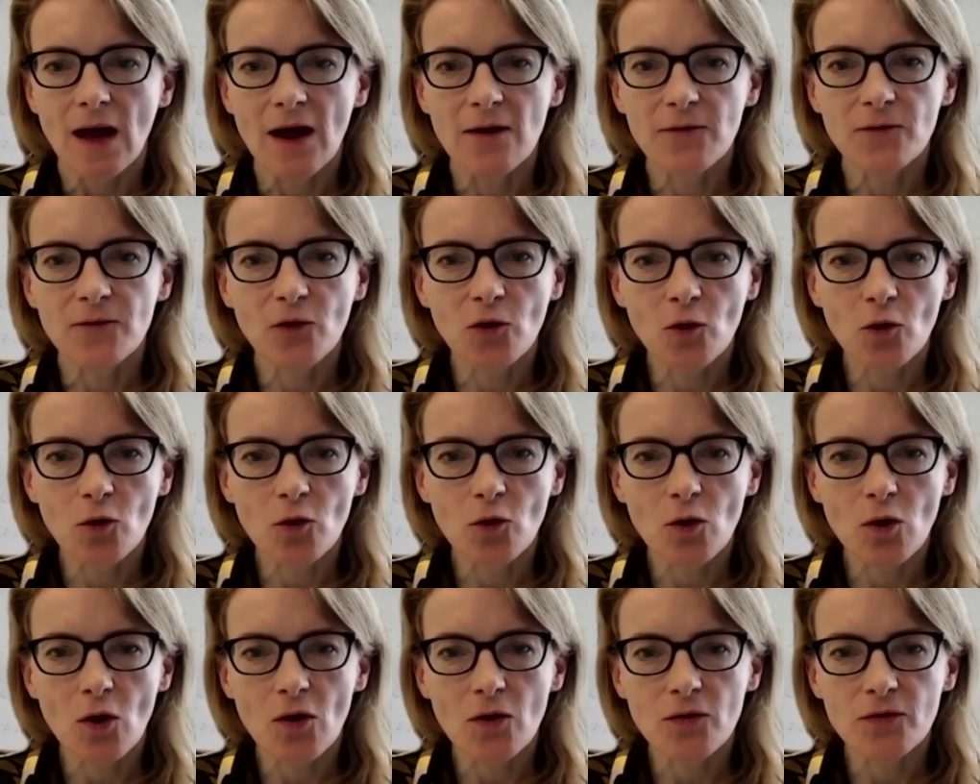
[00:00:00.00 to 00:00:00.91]
And
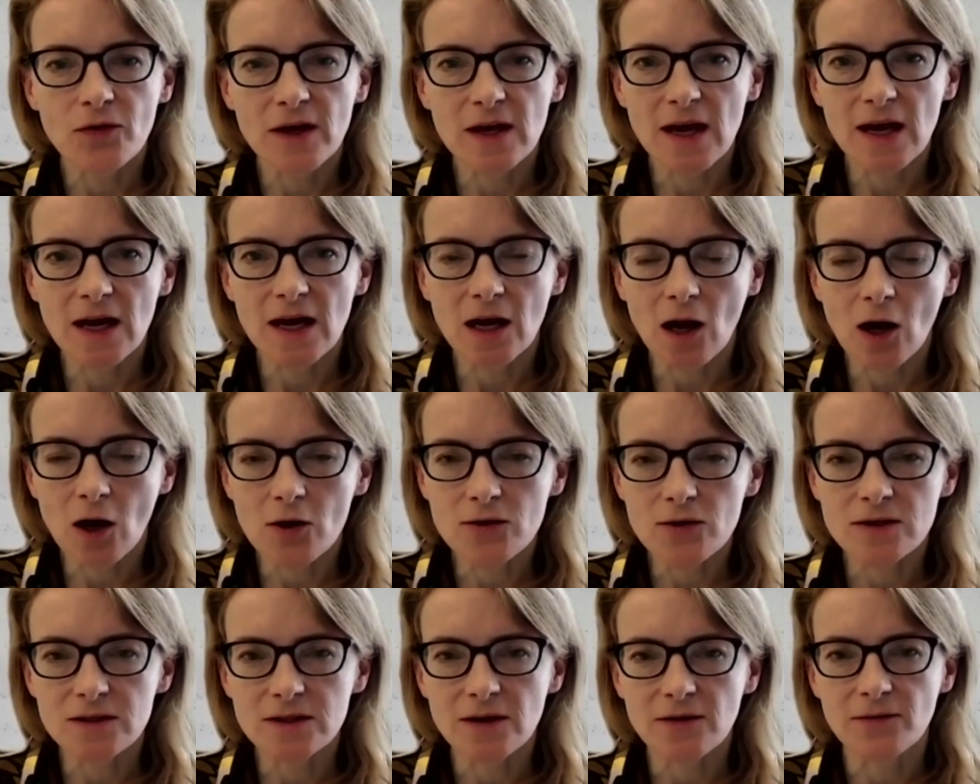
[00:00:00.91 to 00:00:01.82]
for the
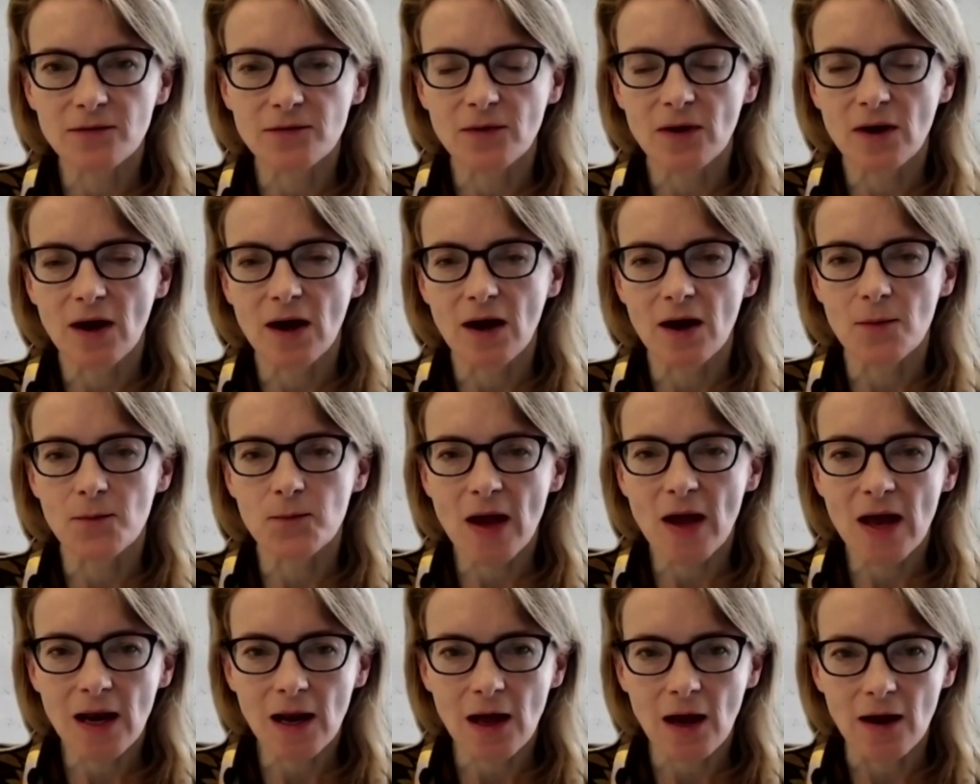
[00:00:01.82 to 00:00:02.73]
inclusive
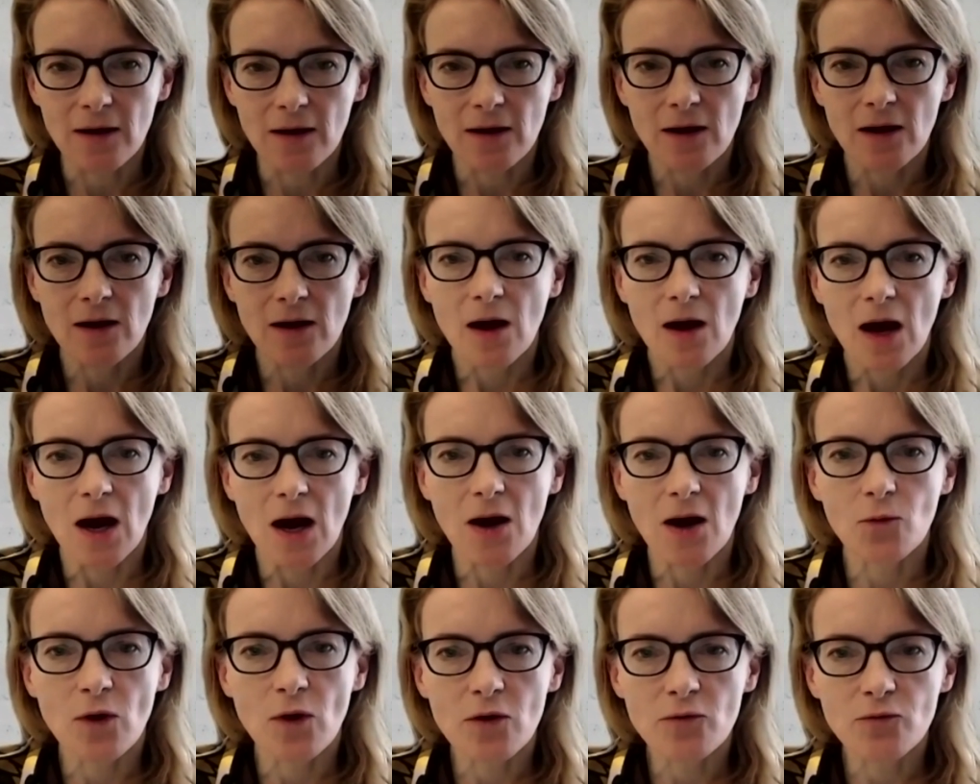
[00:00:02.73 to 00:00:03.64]
pillar,
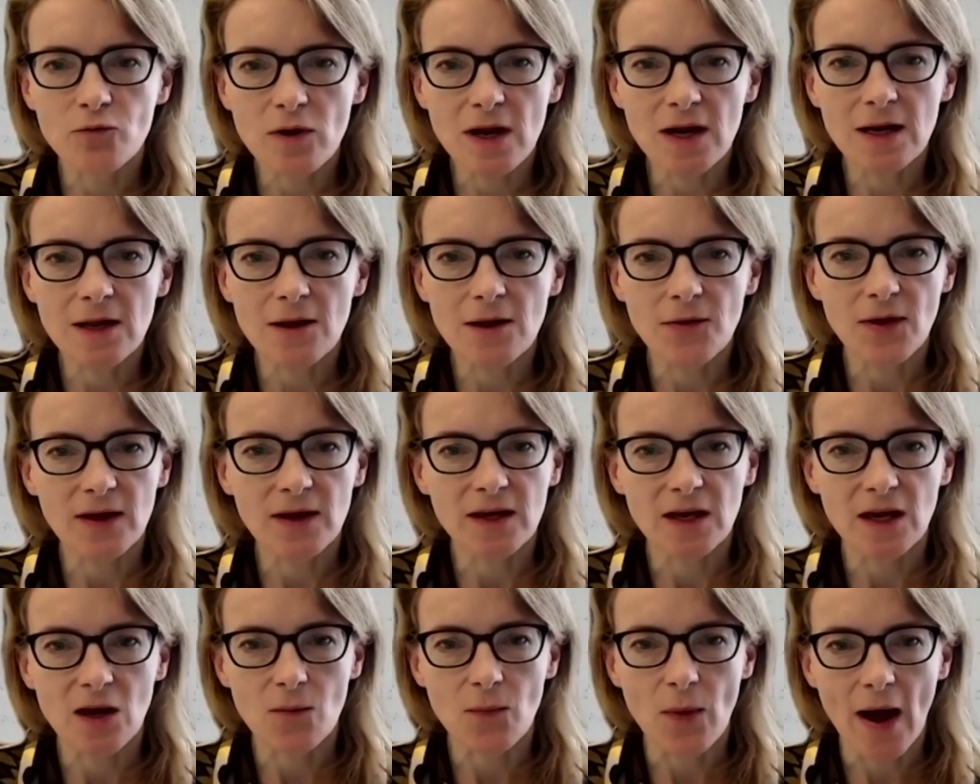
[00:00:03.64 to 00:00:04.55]
we're really
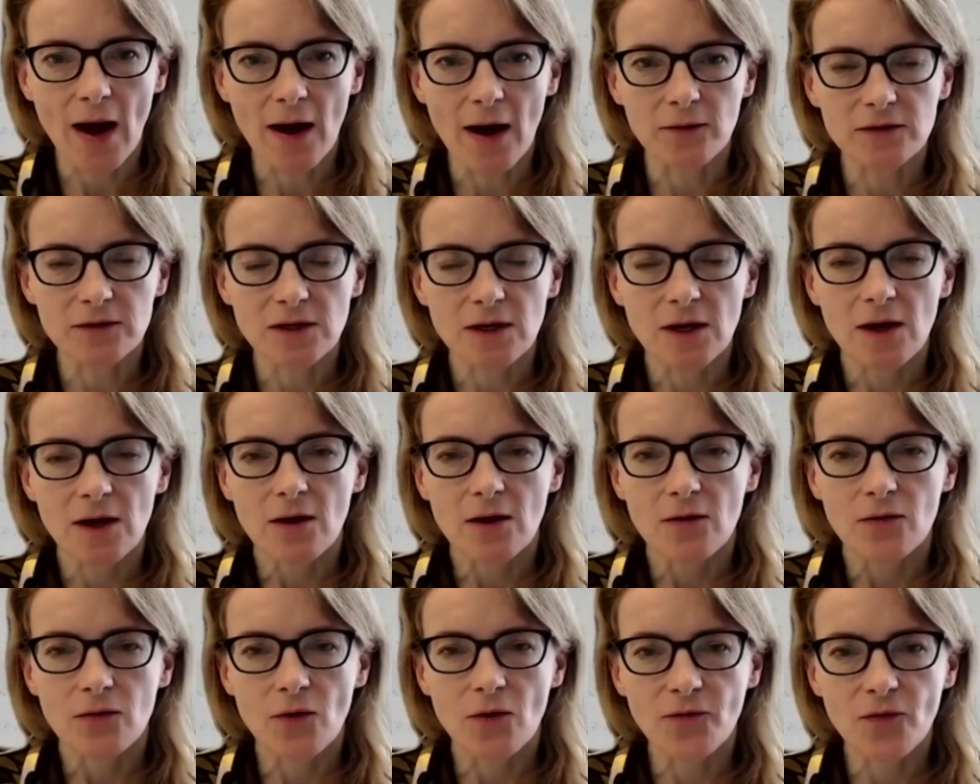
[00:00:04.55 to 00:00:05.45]
thinking about
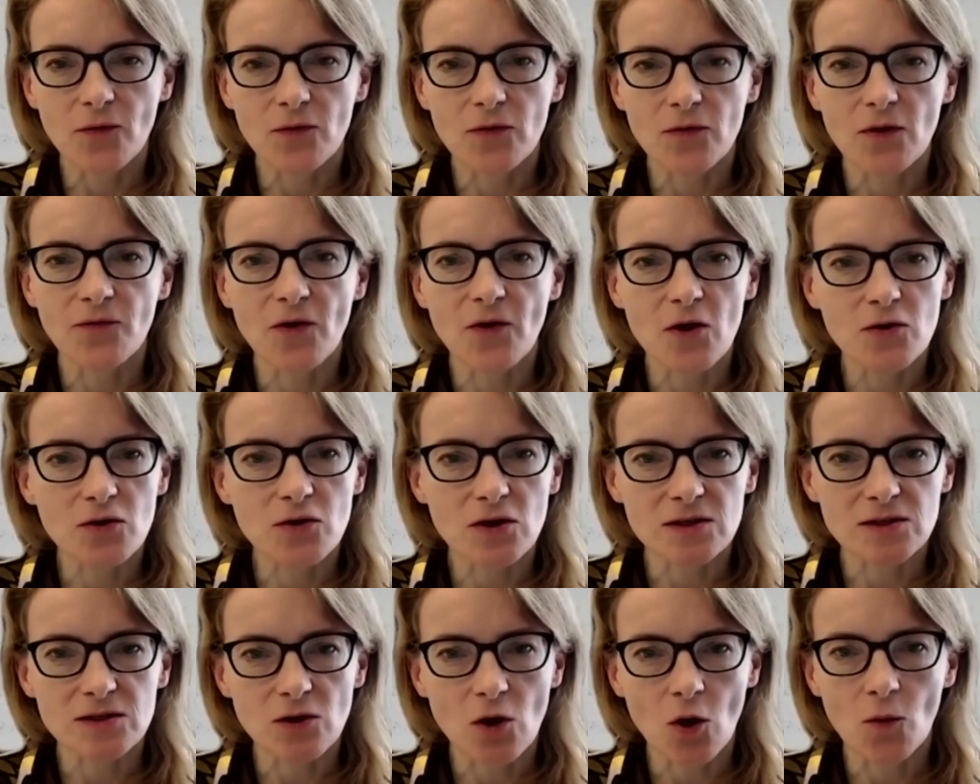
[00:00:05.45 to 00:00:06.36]
the
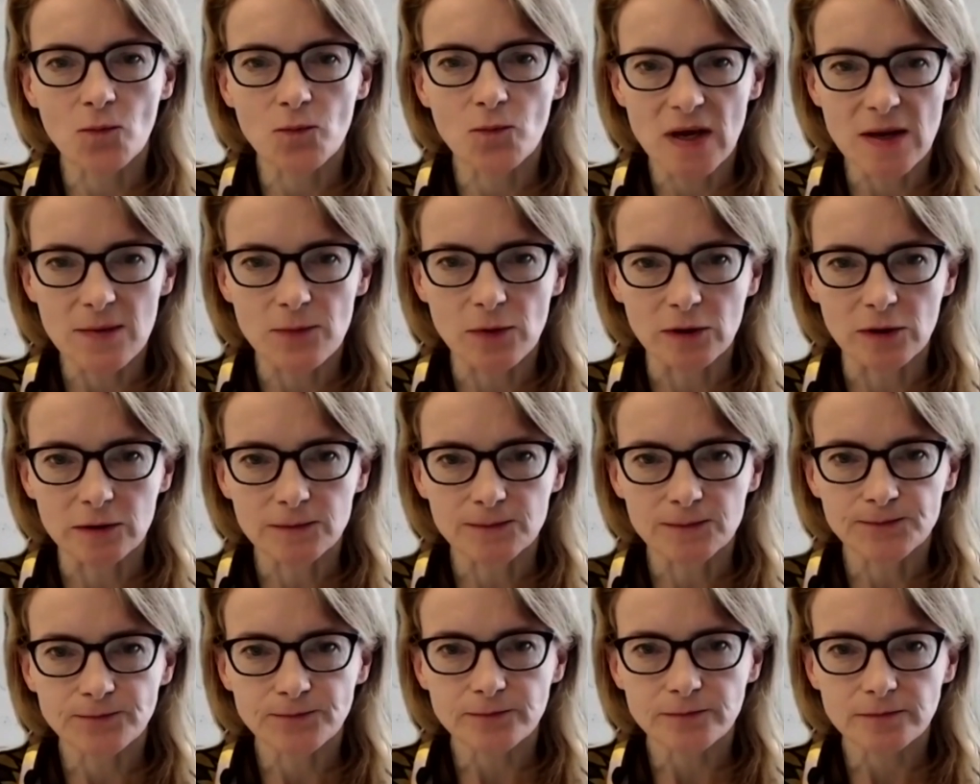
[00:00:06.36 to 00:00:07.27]
focus on
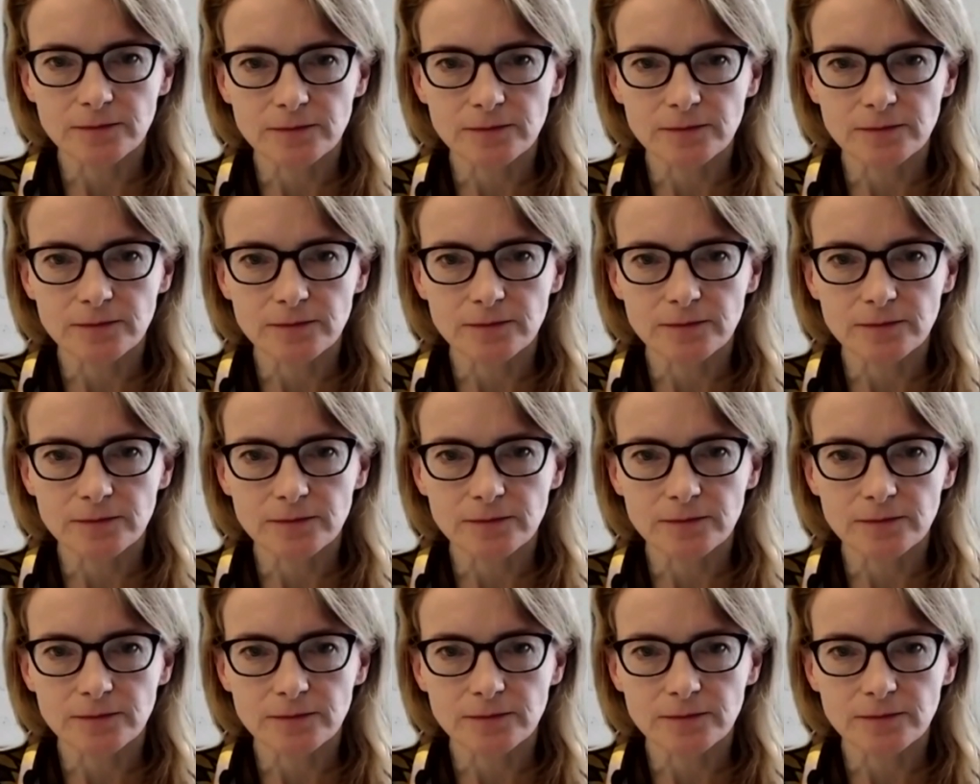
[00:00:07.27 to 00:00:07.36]
people.